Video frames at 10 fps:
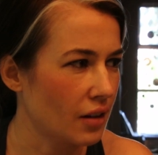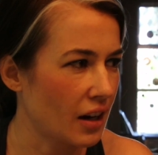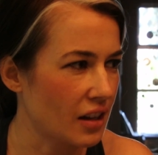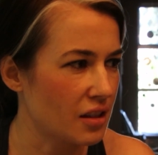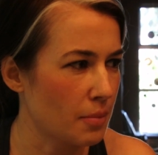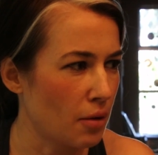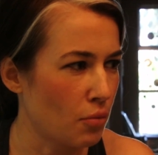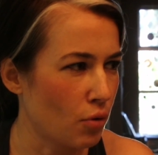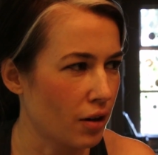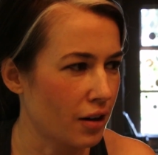I can smell
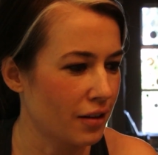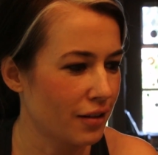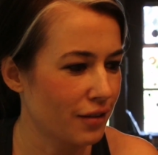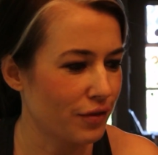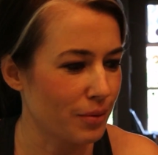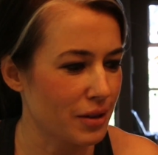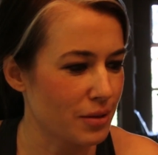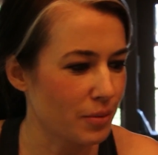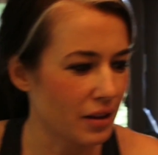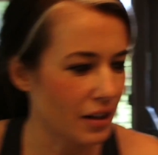more from
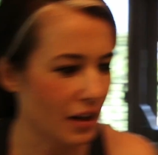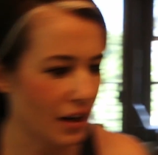this one than